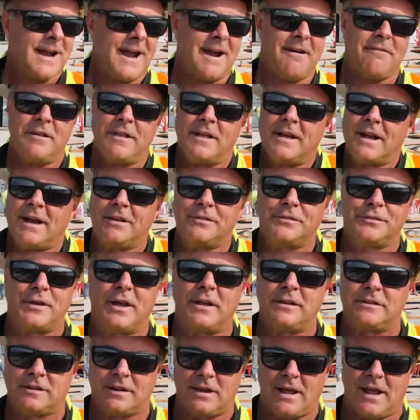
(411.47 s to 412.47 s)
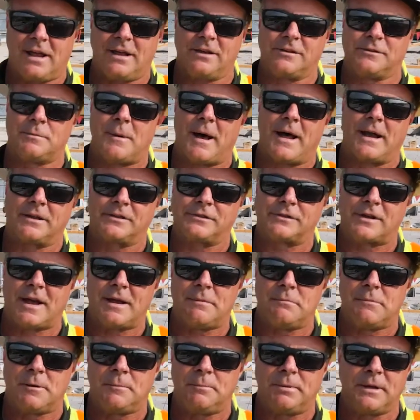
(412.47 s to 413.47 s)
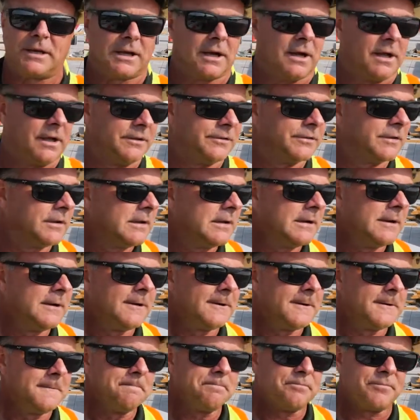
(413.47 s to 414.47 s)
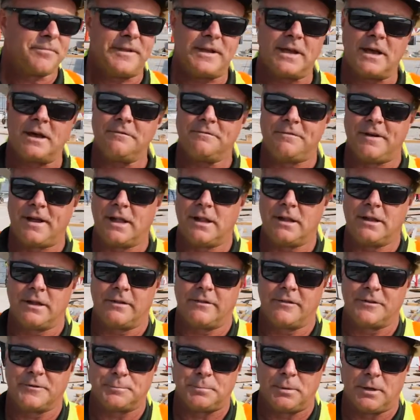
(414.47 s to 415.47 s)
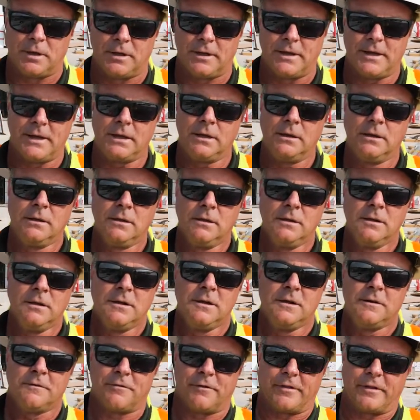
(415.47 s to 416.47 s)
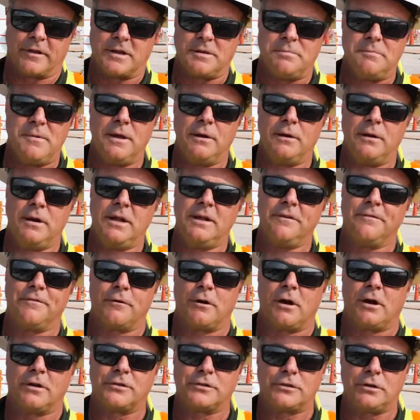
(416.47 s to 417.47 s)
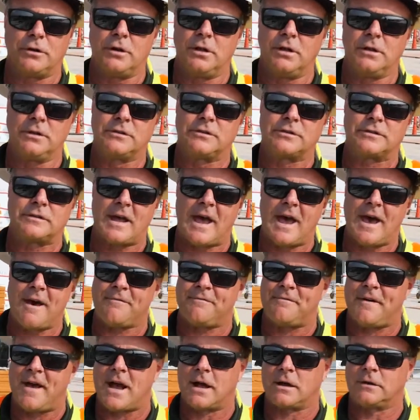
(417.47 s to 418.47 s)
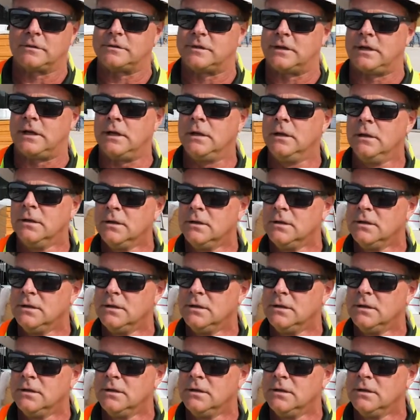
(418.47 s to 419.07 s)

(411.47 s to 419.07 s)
Everything I've said today is about excitement because the unveiling of this building for the community, for our students, staff, faculty,